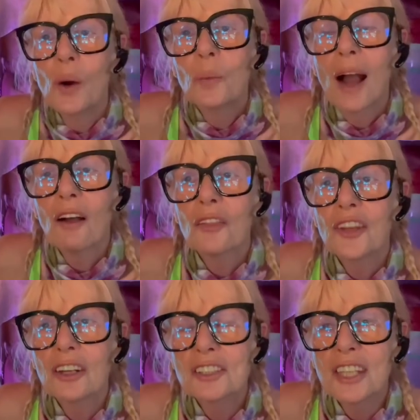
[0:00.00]
Well,
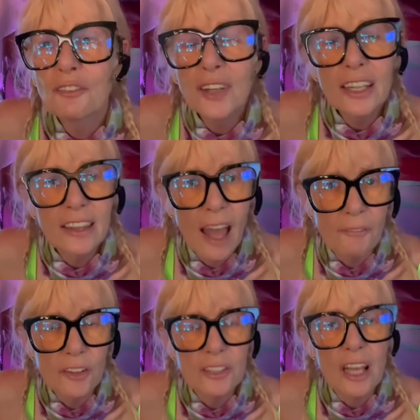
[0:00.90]
there are different
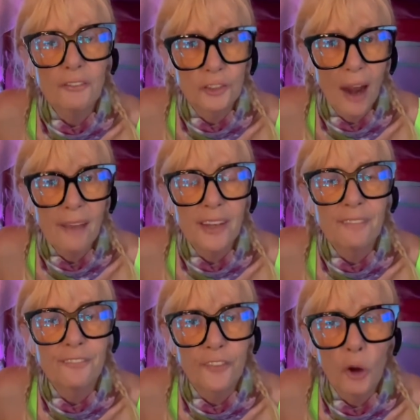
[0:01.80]
levels of
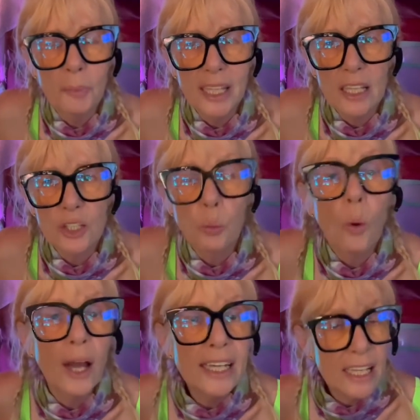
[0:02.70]
driving phobias.
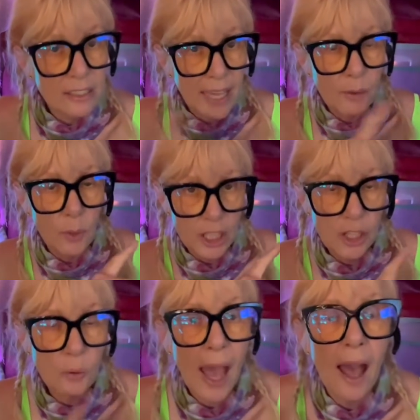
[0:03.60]
One is like what
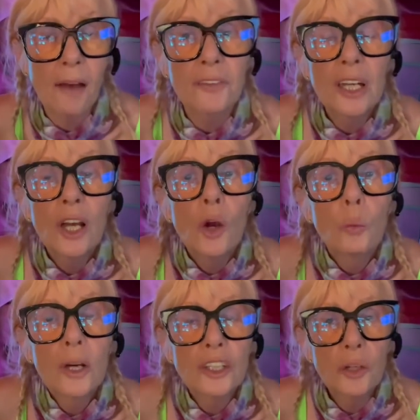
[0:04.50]
you have,
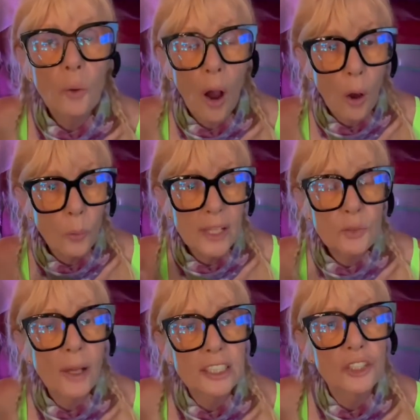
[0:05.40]
where you
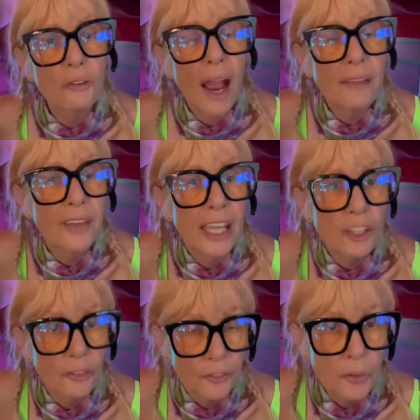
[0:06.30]
always want to drive
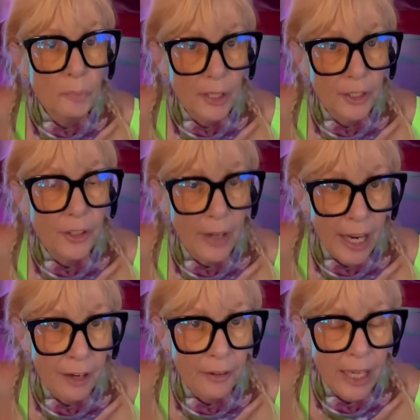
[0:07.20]
in your familiar
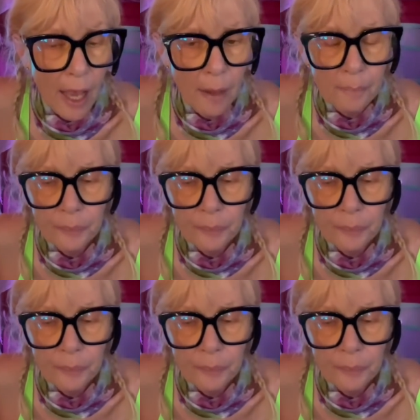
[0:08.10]
area.